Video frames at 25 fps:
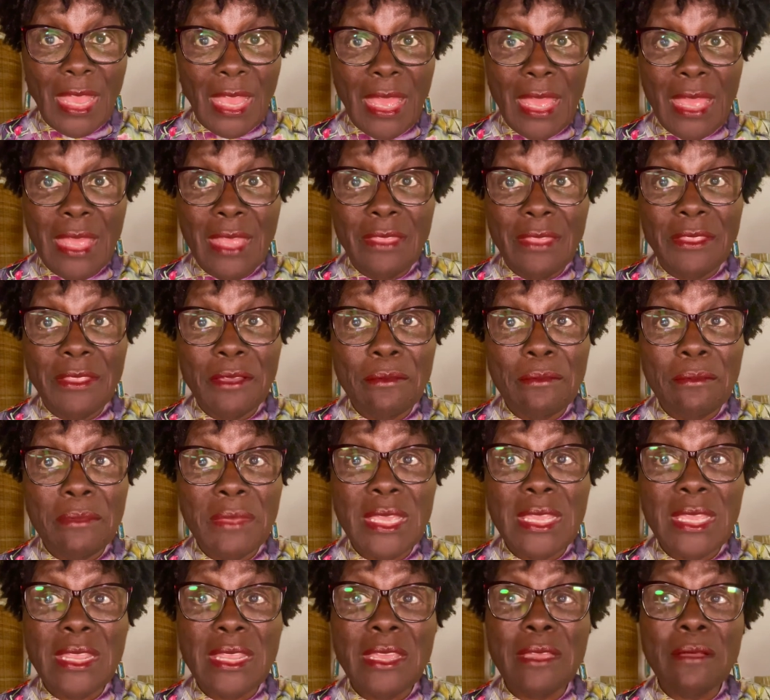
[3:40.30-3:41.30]
And their
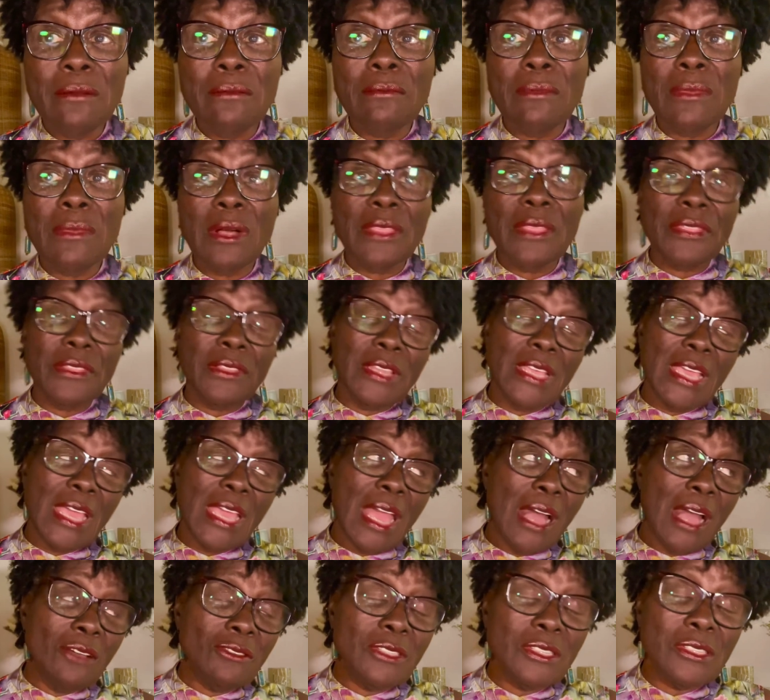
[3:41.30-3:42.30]
median monthly
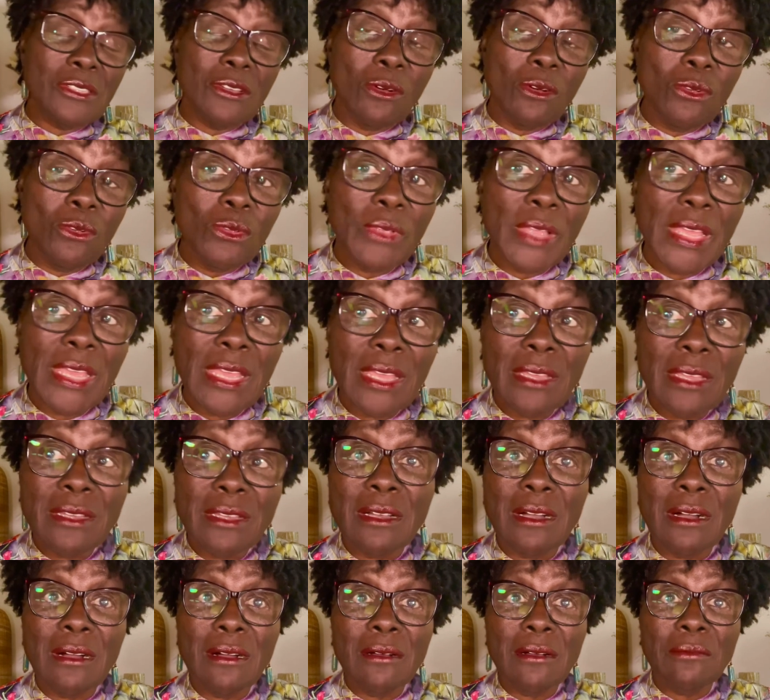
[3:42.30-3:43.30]
household
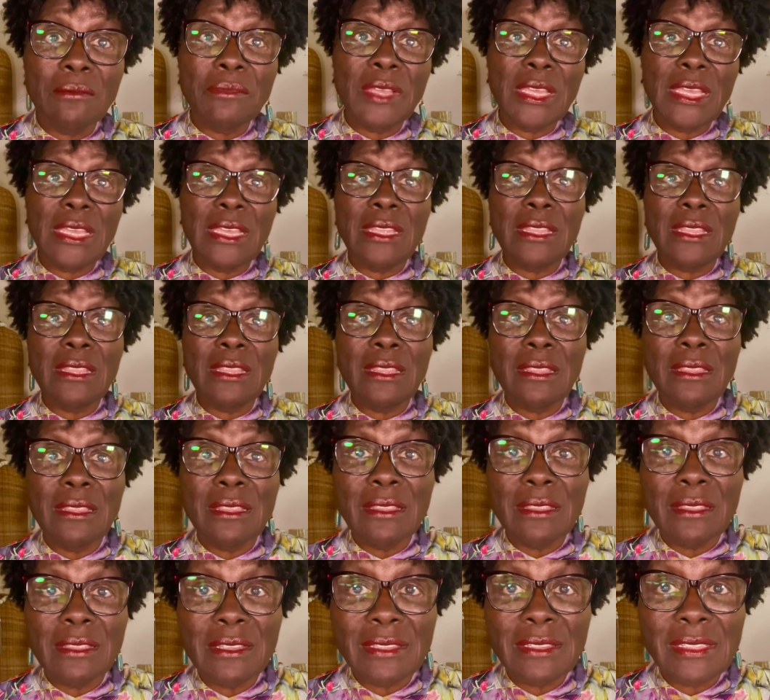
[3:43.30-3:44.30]
income in
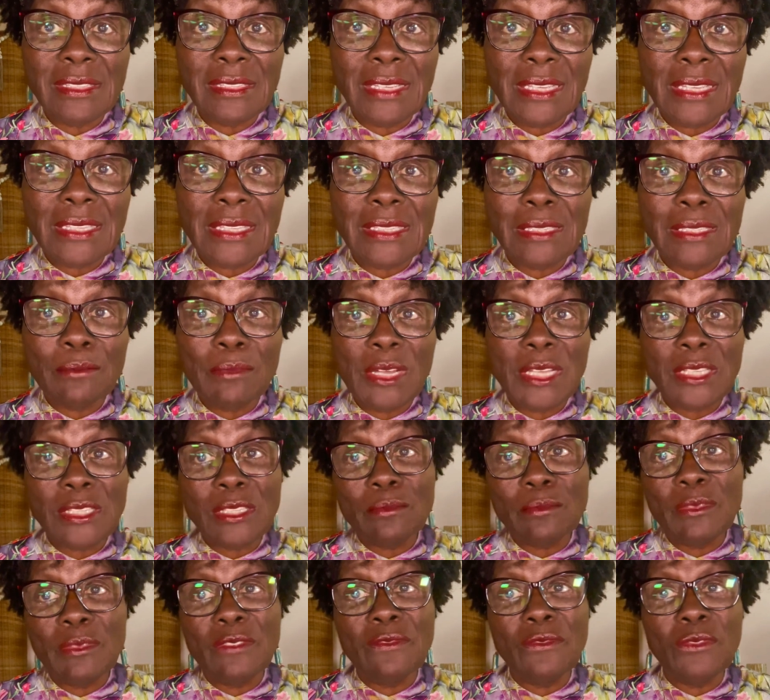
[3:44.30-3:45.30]
the 6 months
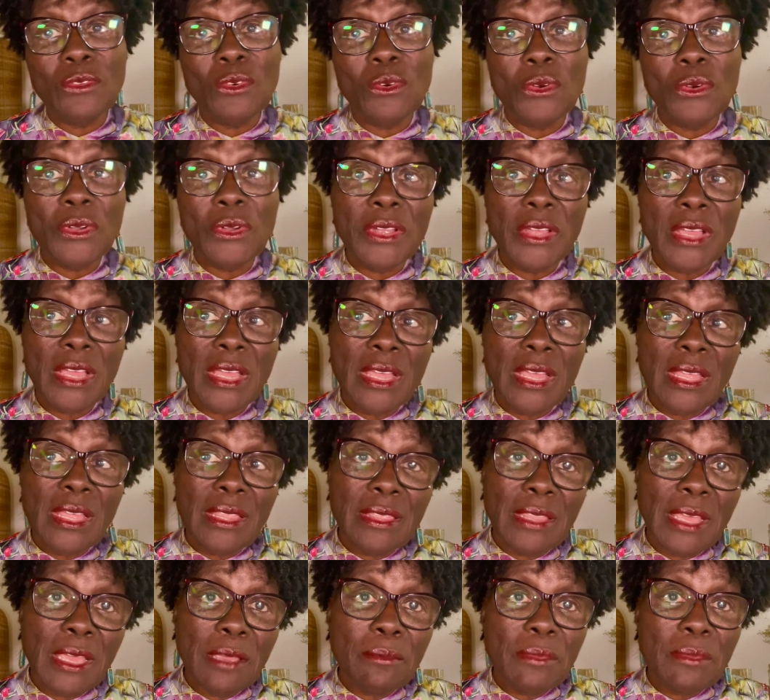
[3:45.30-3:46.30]
before
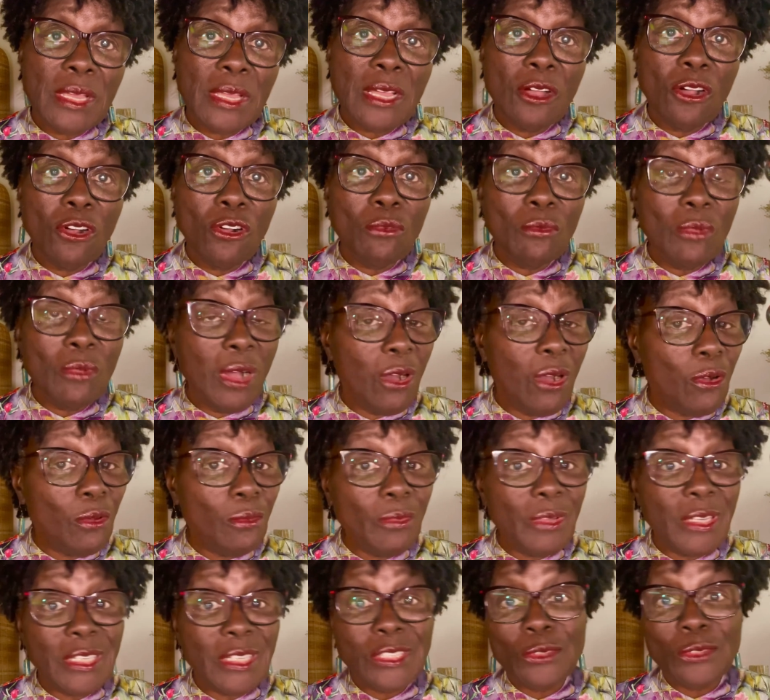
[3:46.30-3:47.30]
they become
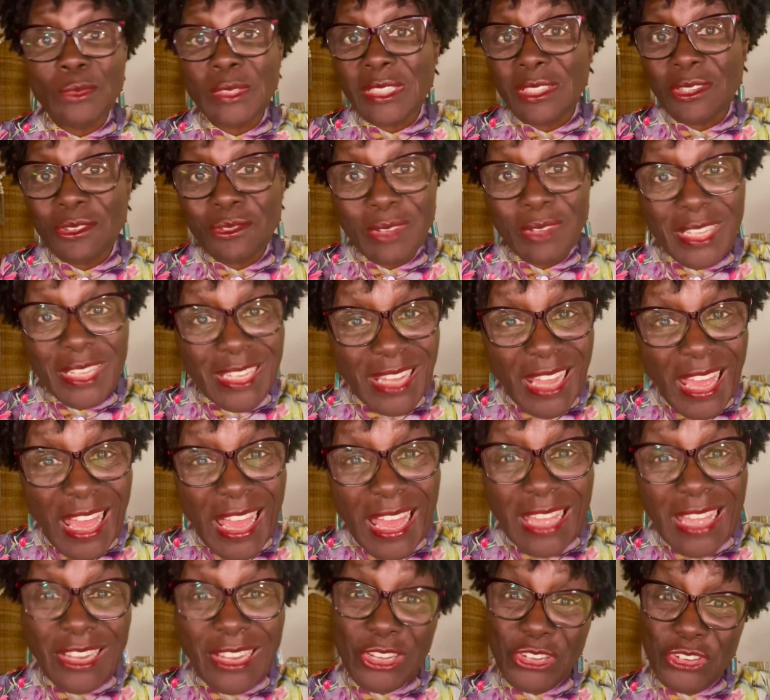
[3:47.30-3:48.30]
homeless was only
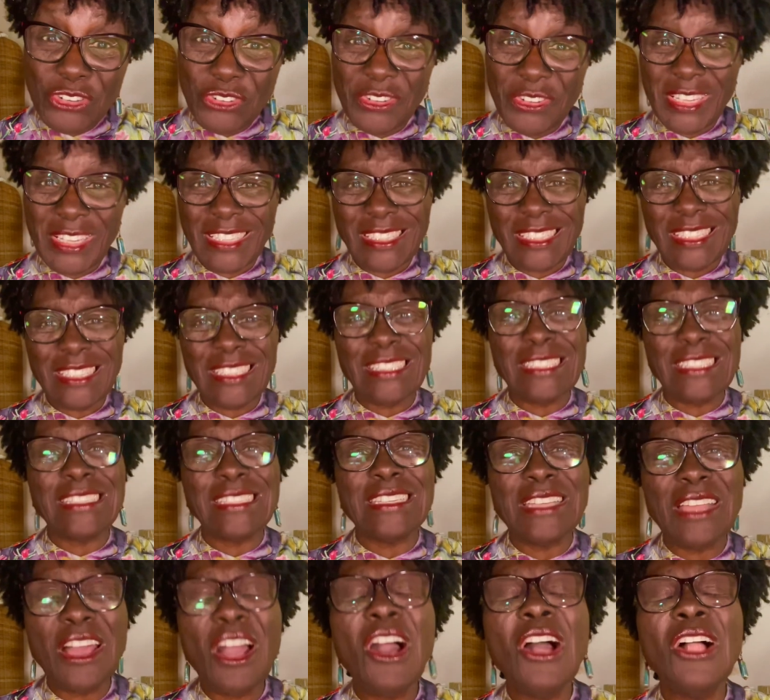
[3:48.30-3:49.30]

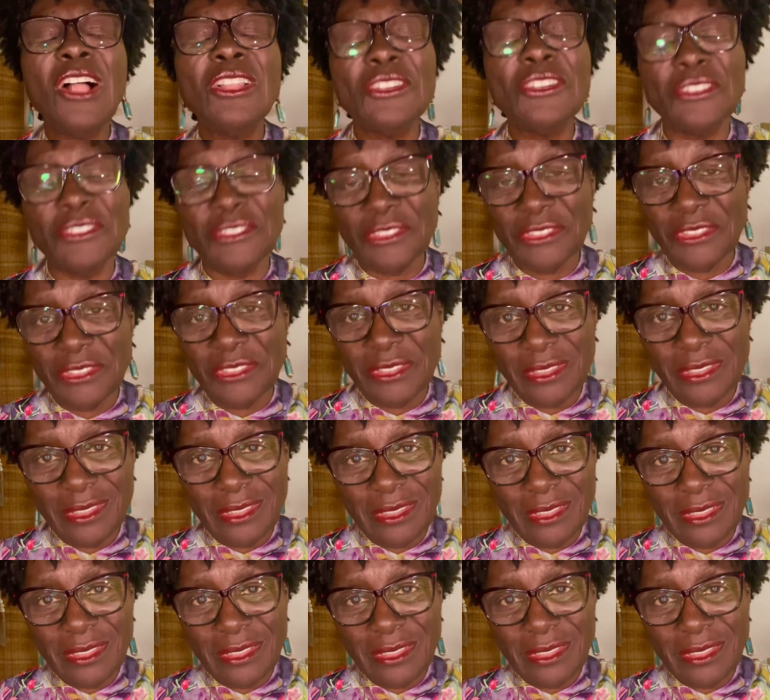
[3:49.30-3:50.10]
$960.